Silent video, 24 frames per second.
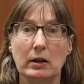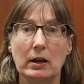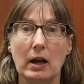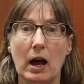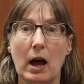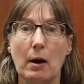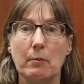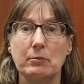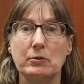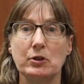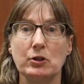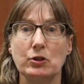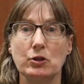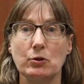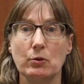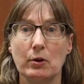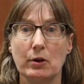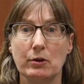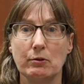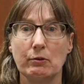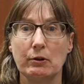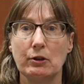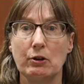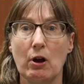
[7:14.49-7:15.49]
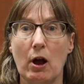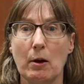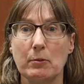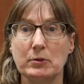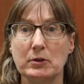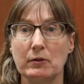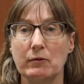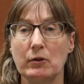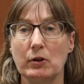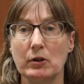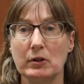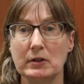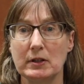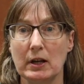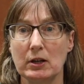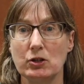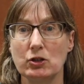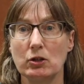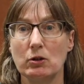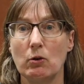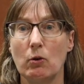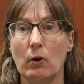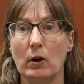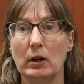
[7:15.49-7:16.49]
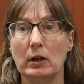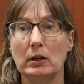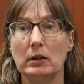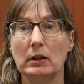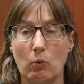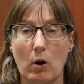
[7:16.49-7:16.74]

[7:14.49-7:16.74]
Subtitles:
cup to 2 or 3 drops of your essential oil.